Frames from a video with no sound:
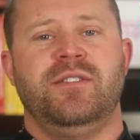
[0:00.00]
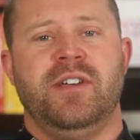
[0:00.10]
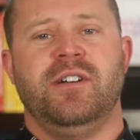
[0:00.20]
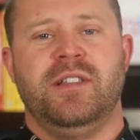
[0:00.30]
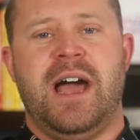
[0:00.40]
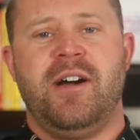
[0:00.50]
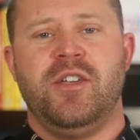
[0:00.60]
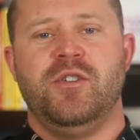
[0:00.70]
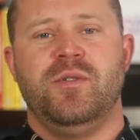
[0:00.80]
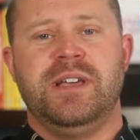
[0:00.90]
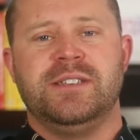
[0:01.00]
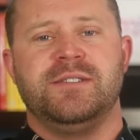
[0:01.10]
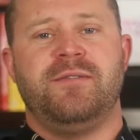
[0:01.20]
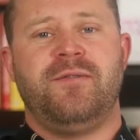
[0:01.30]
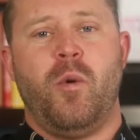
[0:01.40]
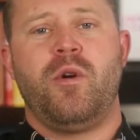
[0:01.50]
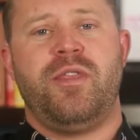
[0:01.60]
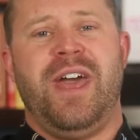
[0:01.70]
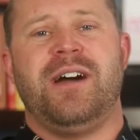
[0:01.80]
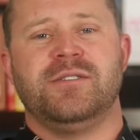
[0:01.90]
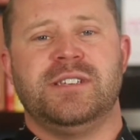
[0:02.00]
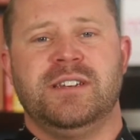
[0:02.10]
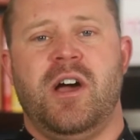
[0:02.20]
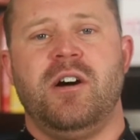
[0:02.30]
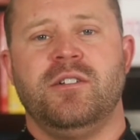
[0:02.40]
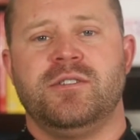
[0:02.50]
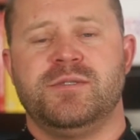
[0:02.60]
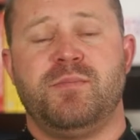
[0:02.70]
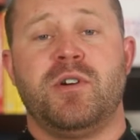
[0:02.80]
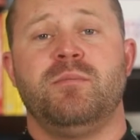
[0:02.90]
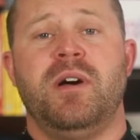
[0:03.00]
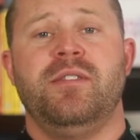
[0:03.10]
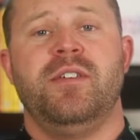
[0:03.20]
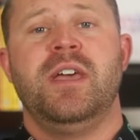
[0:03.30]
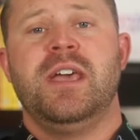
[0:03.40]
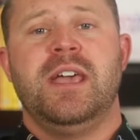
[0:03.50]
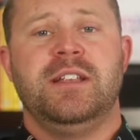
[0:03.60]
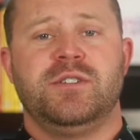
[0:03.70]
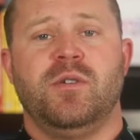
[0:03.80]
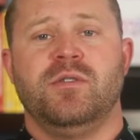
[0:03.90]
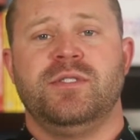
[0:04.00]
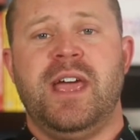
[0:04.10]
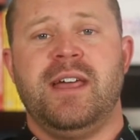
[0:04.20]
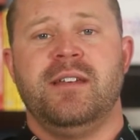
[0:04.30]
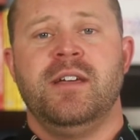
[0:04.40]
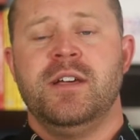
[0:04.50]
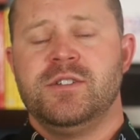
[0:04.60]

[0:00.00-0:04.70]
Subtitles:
they'll allow you is $4,000 per month in total debt.